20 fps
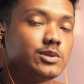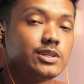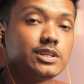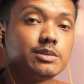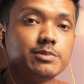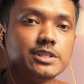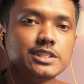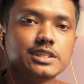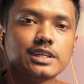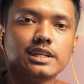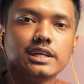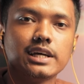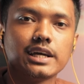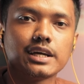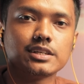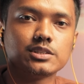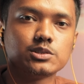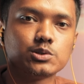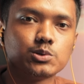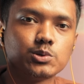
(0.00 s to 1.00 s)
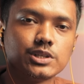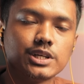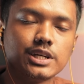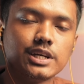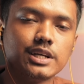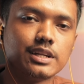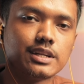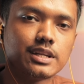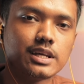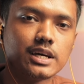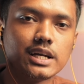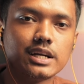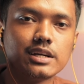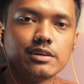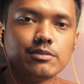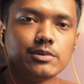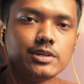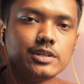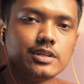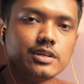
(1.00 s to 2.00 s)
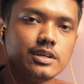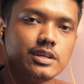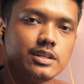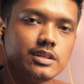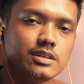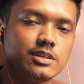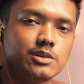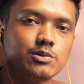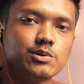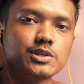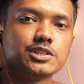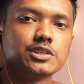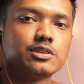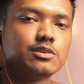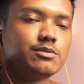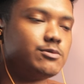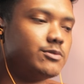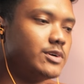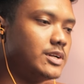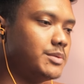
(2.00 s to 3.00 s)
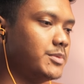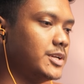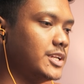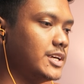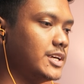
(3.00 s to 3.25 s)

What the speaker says: so that basically I can show the entire event in a duration of 1